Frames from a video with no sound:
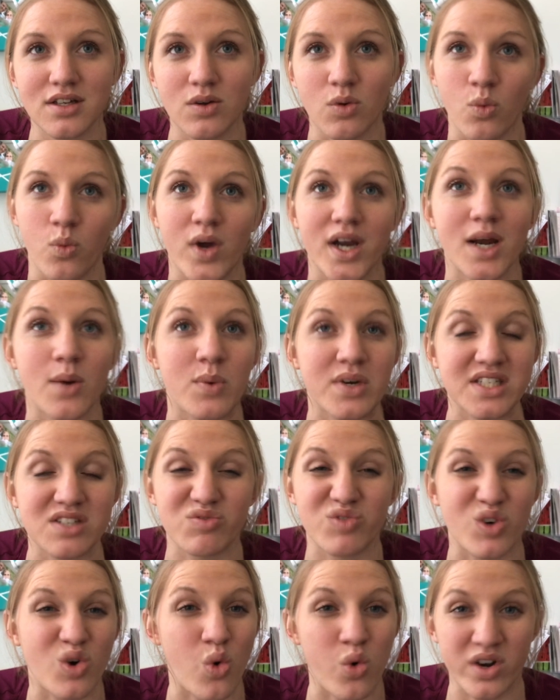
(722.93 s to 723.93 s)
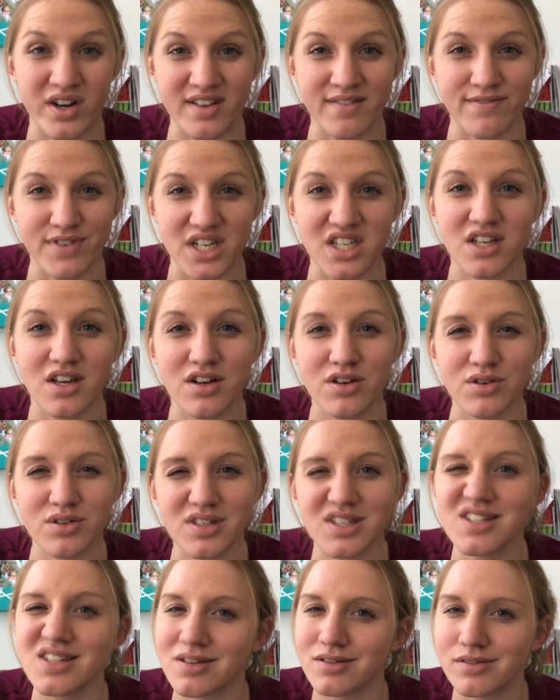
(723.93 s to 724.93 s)
when I wasn't recording
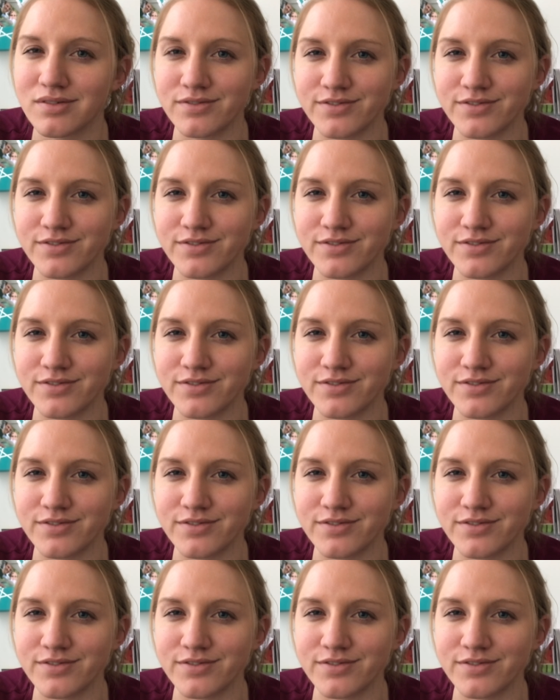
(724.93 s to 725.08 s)
videos.